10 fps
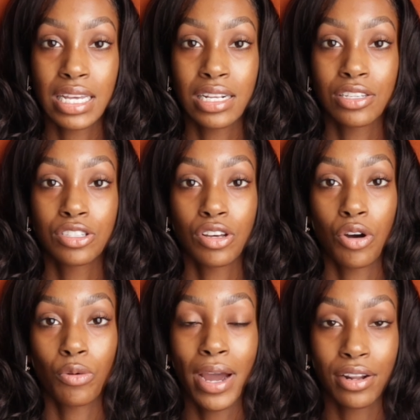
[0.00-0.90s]
It is
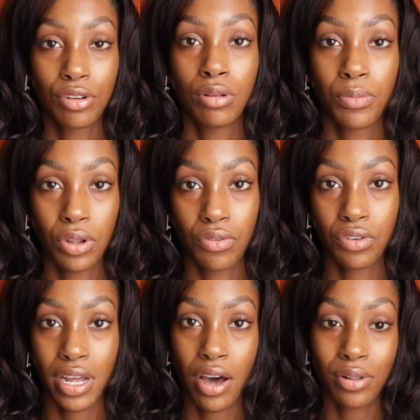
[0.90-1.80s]
so radical and beautiful,
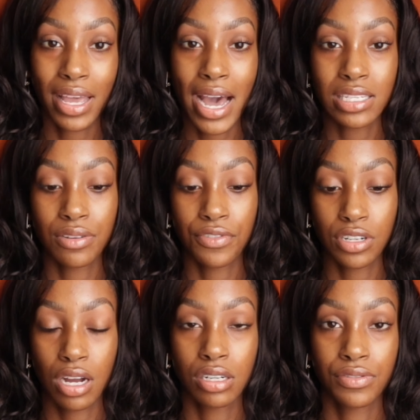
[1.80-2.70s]
not only as a
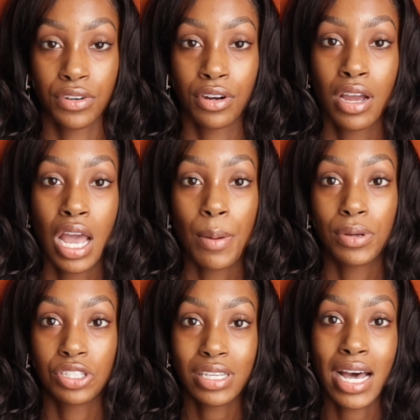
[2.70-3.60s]
photographer,
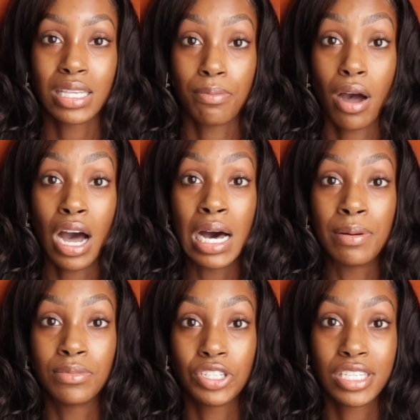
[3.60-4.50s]
but just as a
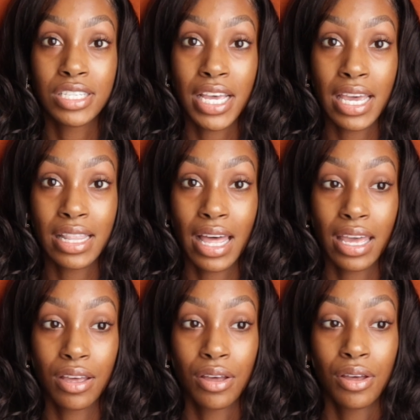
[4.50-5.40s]
mom, just seeing, like,